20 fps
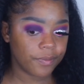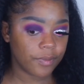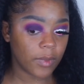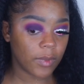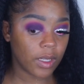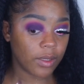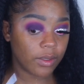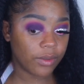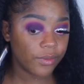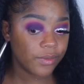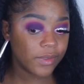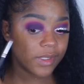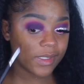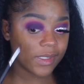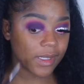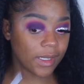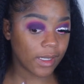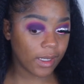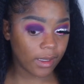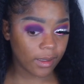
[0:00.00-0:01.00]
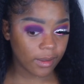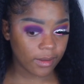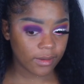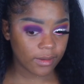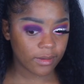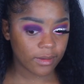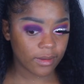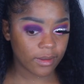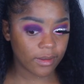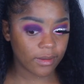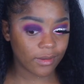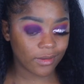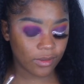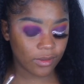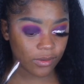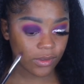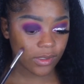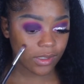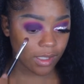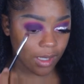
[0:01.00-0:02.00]
Now you see, do
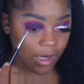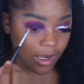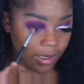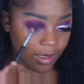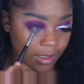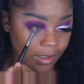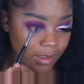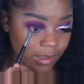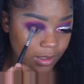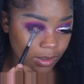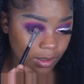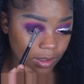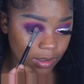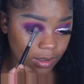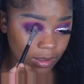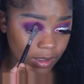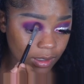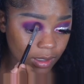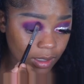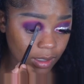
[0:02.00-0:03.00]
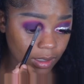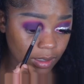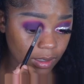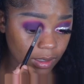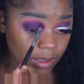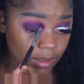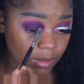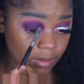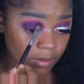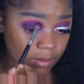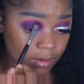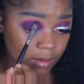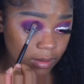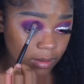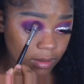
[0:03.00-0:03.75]
you see how that's starting to look now?